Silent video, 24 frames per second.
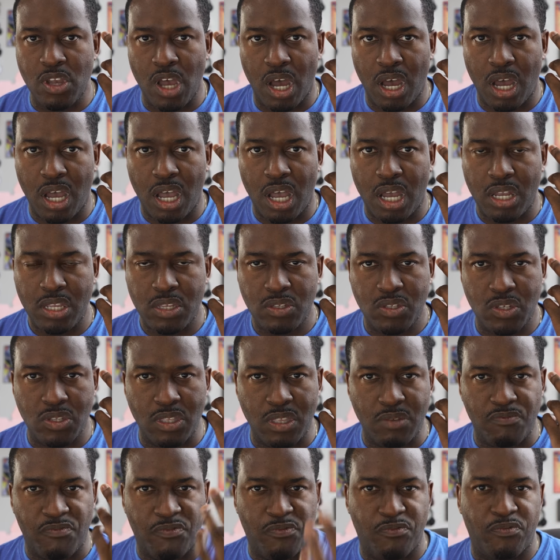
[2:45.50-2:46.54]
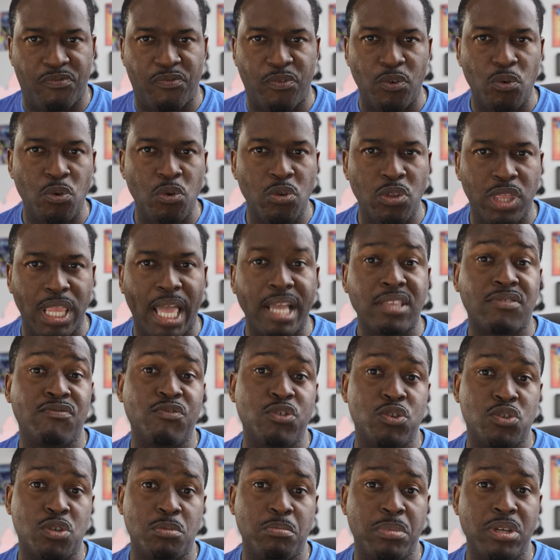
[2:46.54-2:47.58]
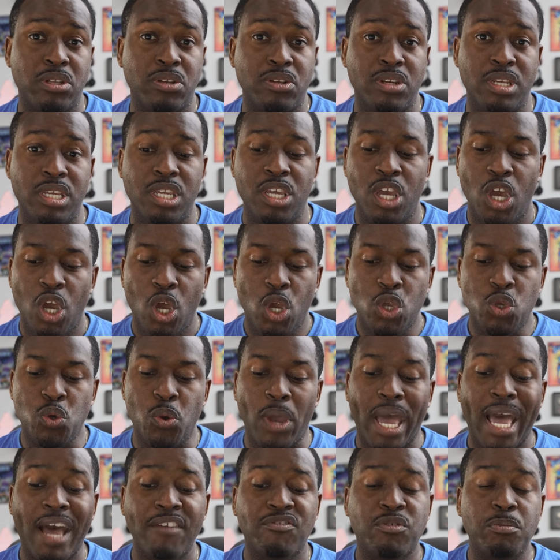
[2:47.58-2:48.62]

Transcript: uh, to the full length of usability. You have